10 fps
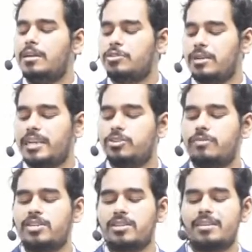So the next
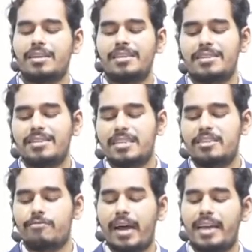question is: a
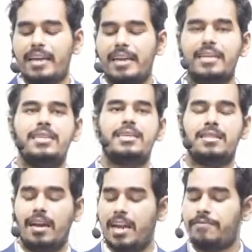resistance wire connected in
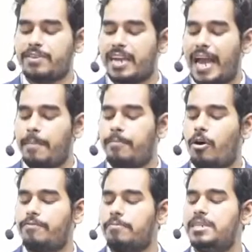the left gap
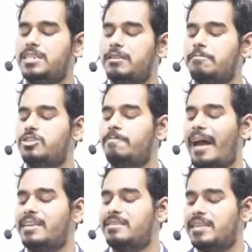of a meter bridge
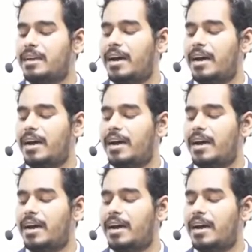balancing